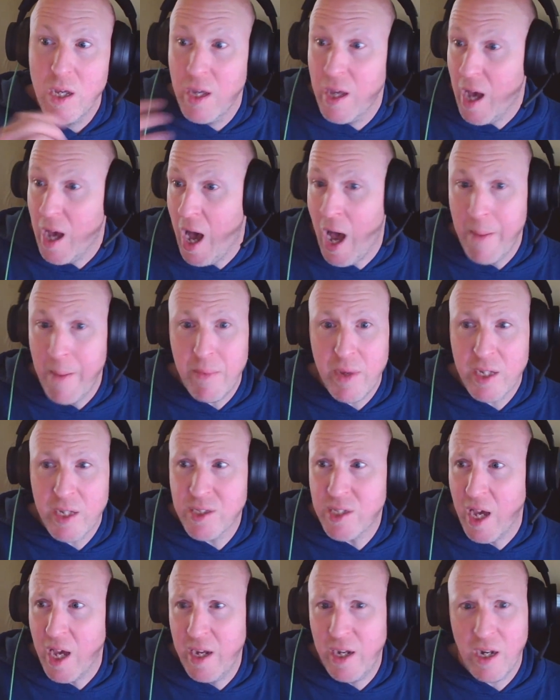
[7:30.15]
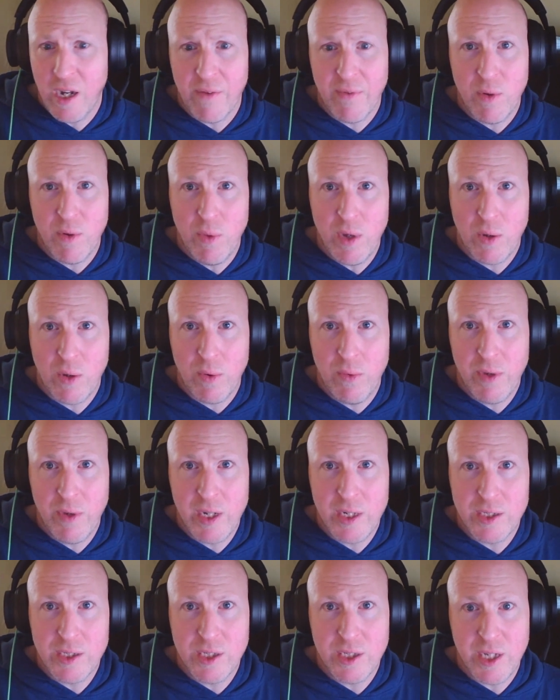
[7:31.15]
I'm excited every week when we
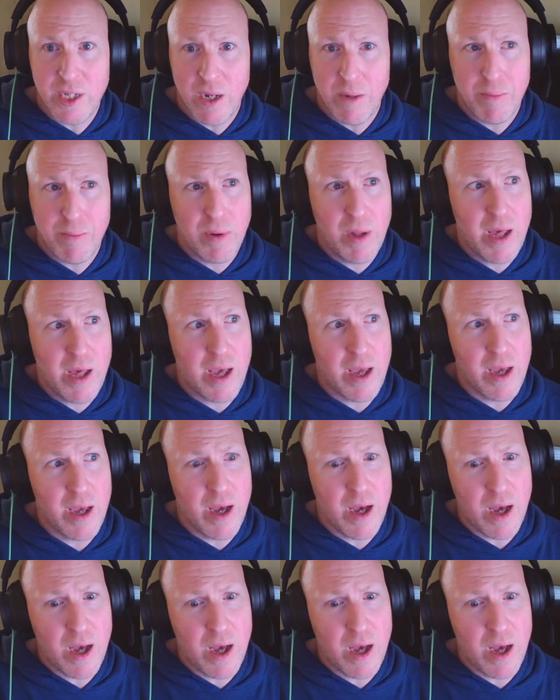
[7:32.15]
get to sit down and play,